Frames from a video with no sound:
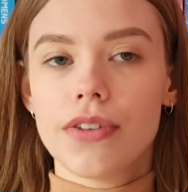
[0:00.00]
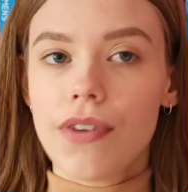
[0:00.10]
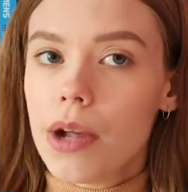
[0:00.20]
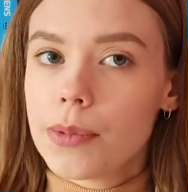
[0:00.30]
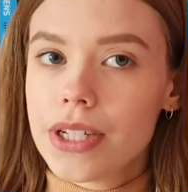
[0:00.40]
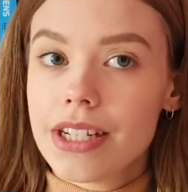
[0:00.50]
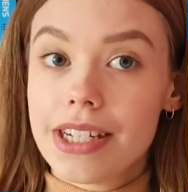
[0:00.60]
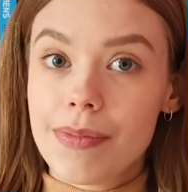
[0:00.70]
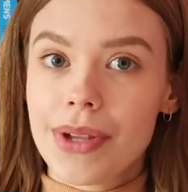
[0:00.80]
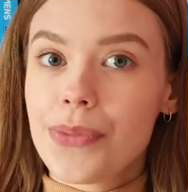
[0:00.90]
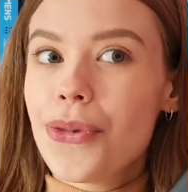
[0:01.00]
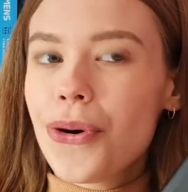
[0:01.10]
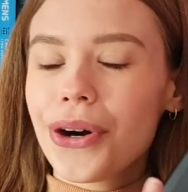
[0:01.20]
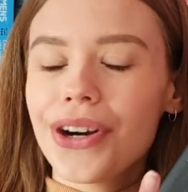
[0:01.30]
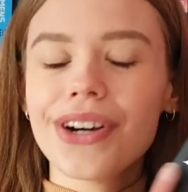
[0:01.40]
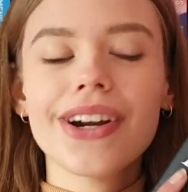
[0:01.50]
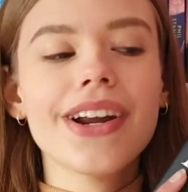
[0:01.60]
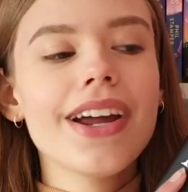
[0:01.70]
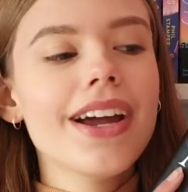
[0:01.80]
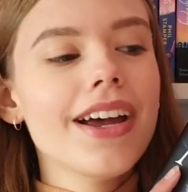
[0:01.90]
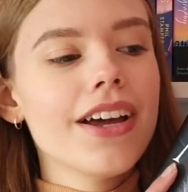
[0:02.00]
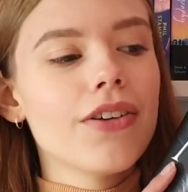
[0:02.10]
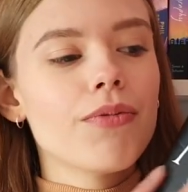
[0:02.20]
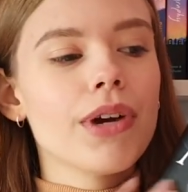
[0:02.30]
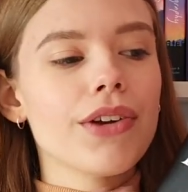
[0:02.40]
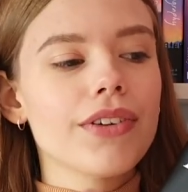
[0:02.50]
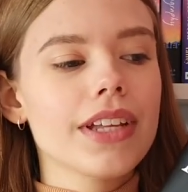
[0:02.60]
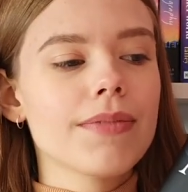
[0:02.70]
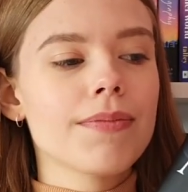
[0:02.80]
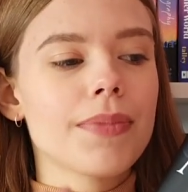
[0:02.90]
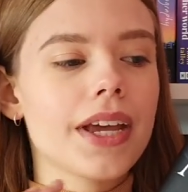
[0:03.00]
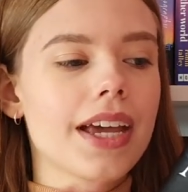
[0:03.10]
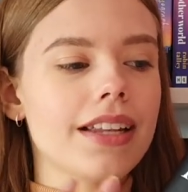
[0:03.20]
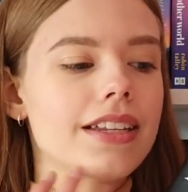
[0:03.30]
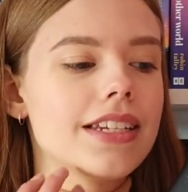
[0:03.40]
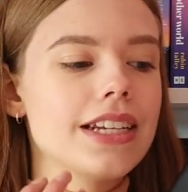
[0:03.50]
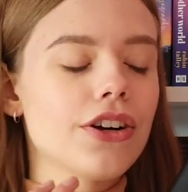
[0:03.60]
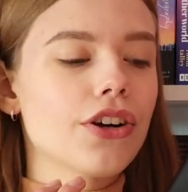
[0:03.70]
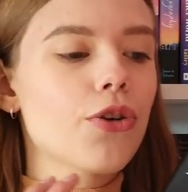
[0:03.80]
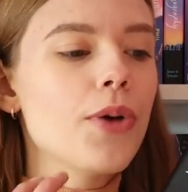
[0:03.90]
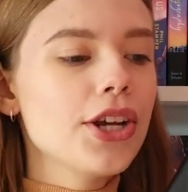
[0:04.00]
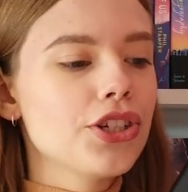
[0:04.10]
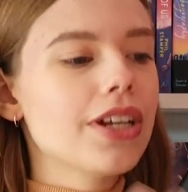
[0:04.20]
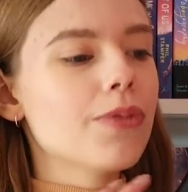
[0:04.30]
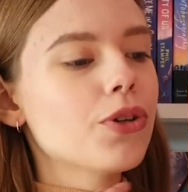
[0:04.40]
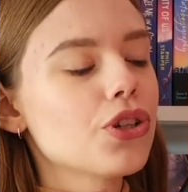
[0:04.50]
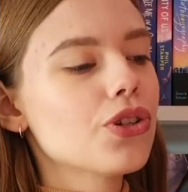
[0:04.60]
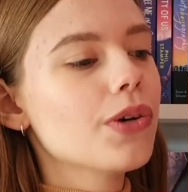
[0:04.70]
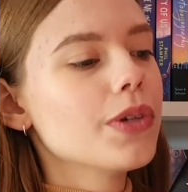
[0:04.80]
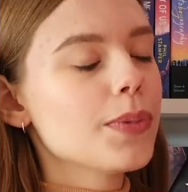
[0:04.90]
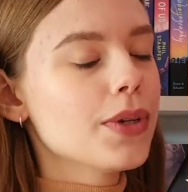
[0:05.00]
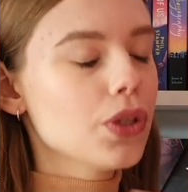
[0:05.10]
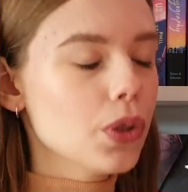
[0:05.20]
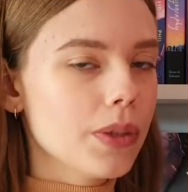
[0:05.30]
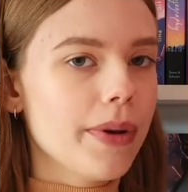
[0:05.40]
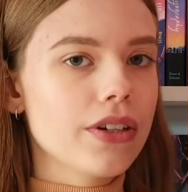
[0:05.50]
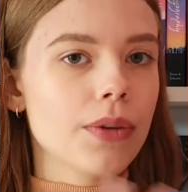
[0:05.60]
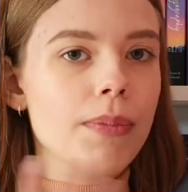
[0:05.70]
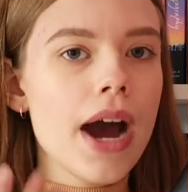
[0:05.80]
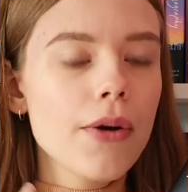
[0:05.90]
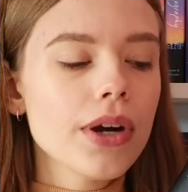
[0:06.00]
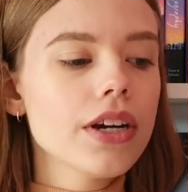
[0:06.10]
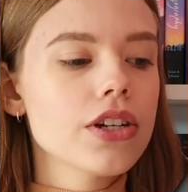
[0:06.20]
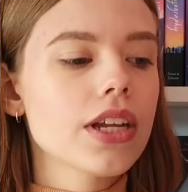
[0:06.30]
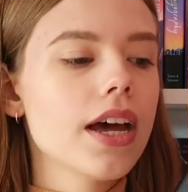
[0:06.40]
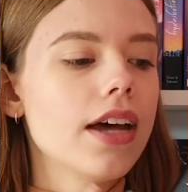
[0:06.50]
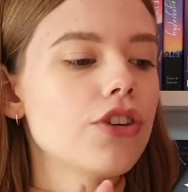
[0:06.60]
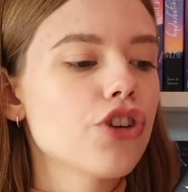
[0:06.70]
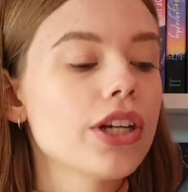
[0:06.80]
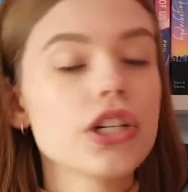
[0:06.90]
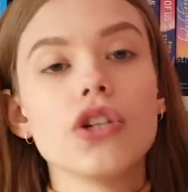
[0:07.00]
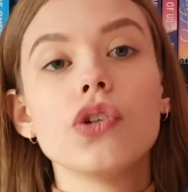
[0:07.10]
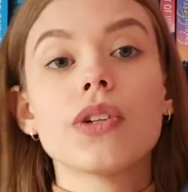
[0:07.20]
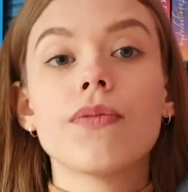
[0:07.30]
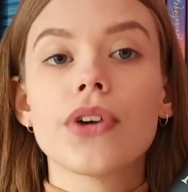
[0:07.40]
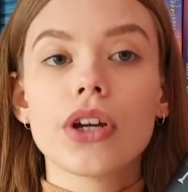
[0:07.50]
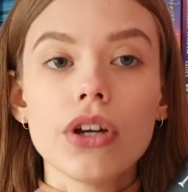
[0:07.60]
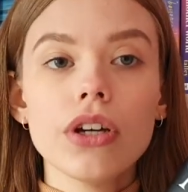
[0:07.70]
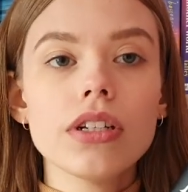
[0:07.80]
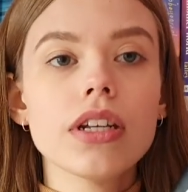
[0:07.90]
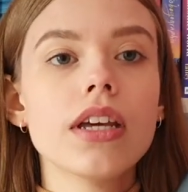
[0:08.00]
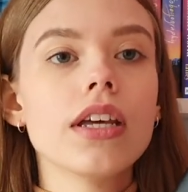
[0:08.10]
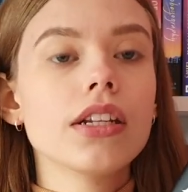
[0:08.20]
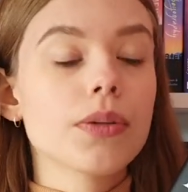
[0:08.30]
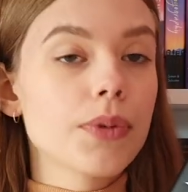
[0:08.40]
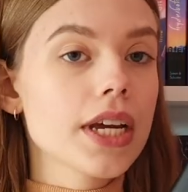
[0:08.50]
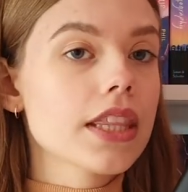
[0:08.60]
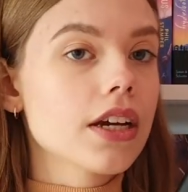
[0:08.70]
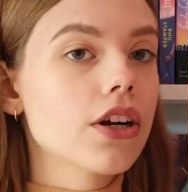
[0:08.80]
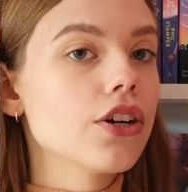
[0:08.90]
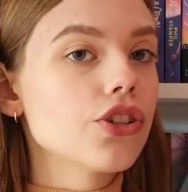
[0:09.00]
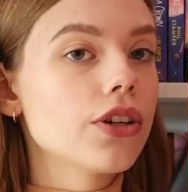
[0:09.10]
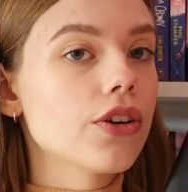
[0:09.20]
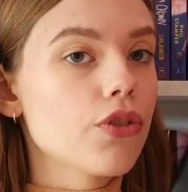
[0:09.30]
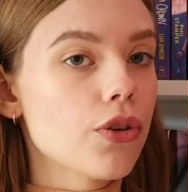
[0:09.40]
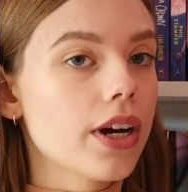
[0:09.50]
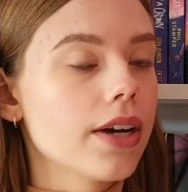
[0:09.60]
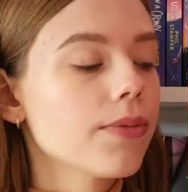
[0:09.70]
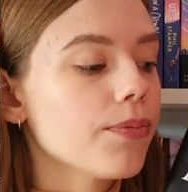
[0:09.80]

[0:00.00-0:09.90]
develops into something more. We really begin to see her questioning what she's always been told about her powers and trying to use them for good to break the curse on Aurora.